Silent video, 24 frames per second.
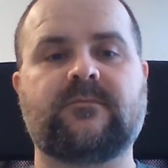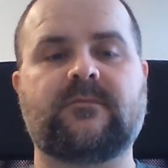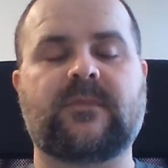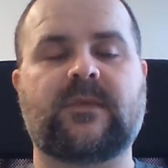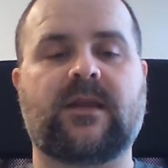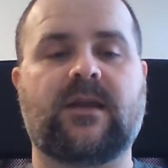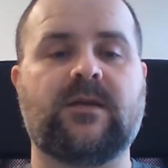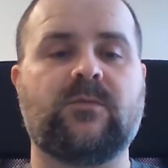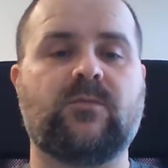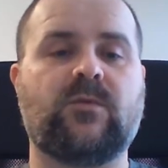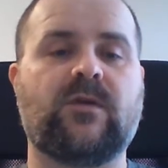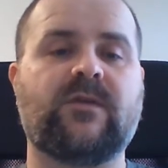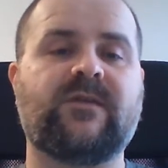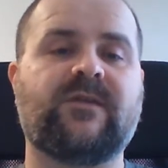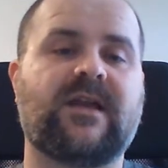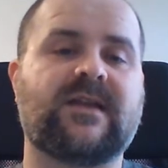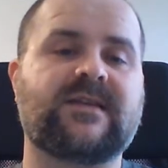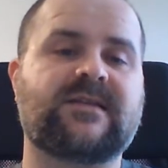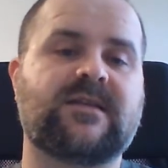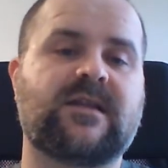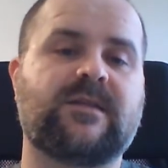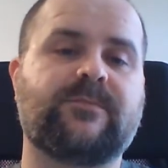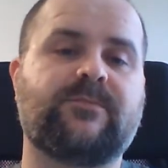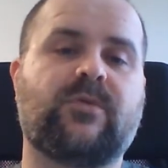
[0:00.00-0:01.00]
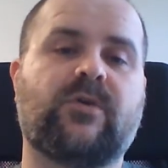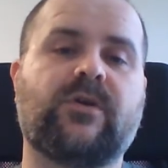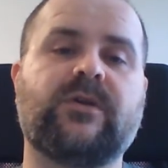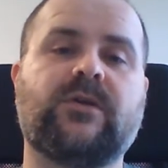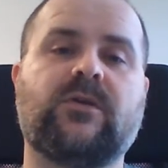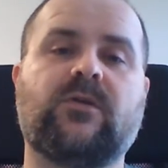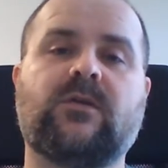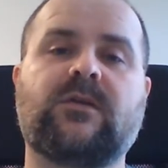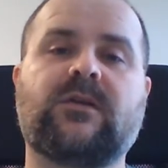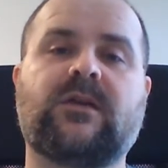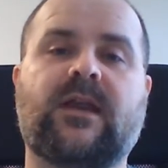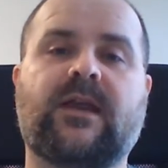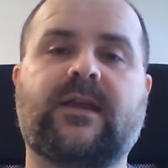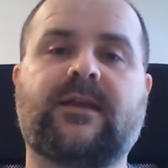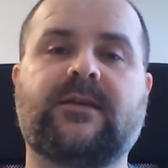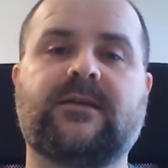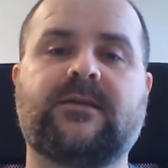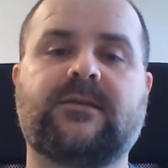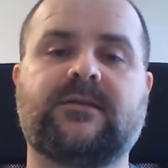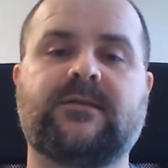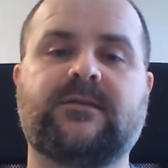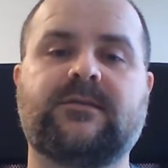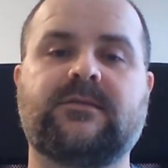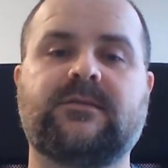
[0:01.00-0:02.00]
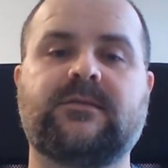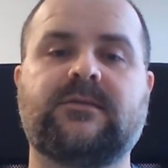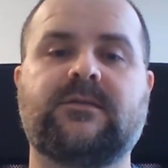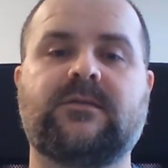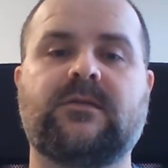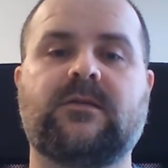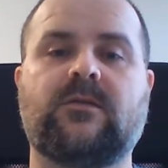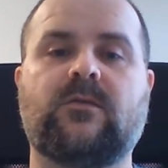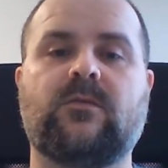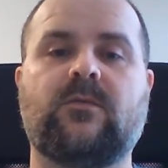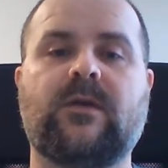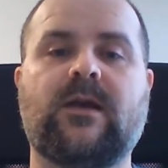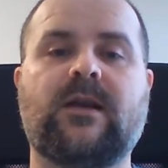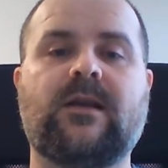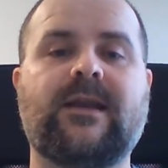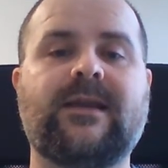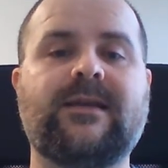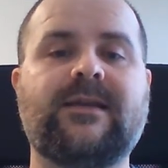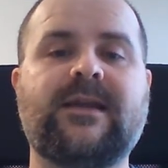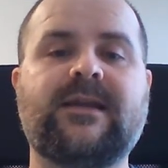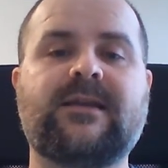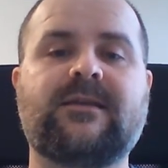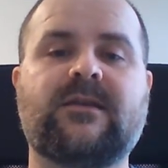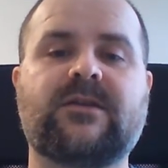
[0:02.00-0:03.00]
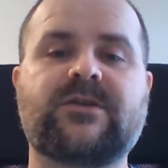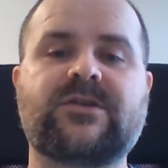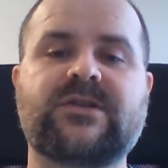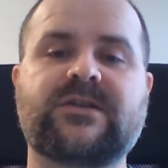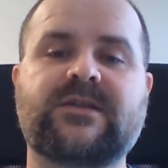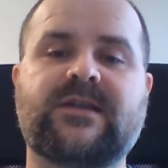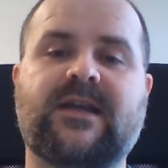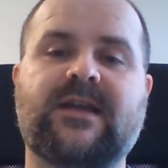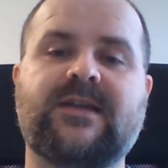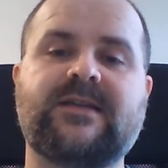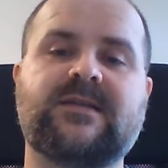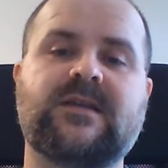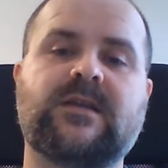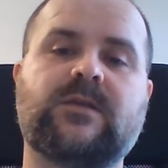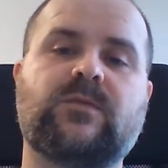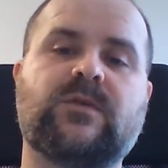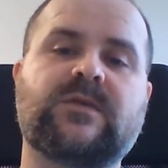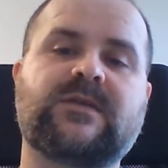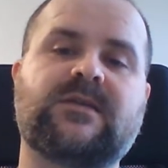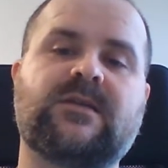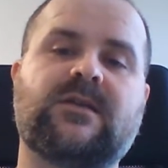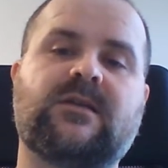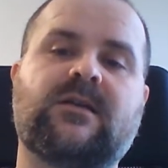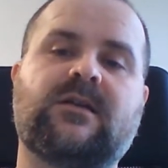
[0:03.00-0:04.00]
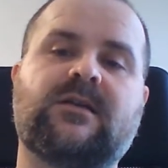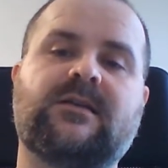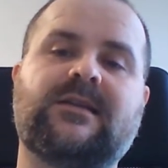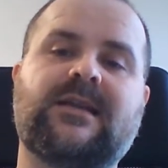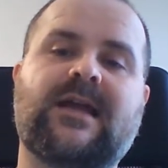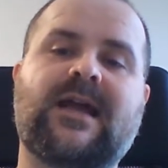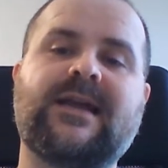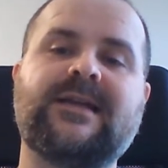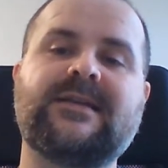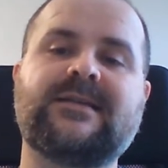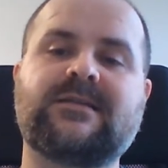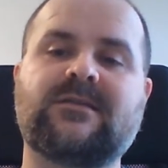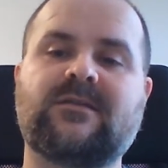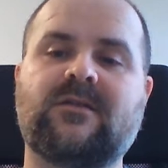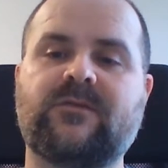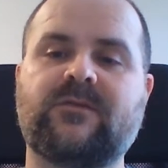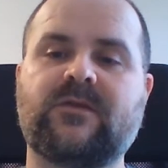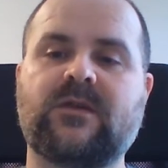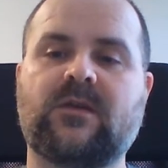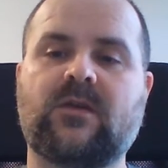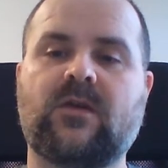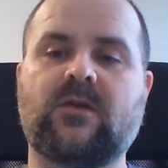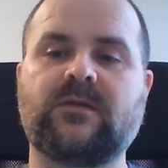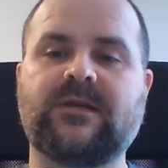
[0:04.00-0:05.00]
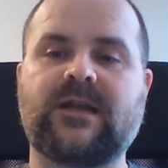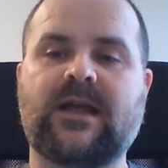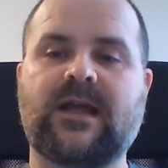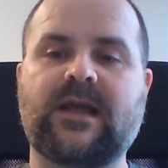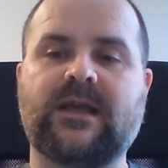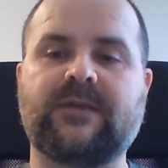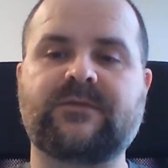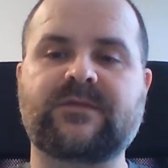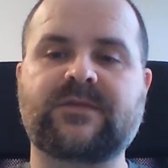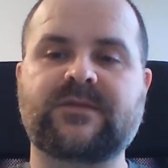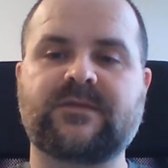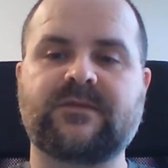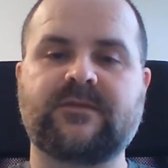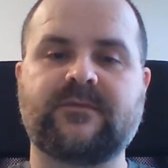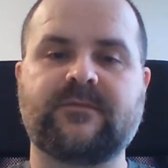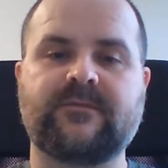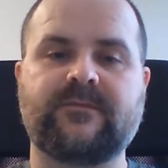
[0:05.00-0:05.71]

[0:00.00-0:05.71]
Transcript: And what does that point look like? Well, in Hitler's case, it was the Night of the Long Knives.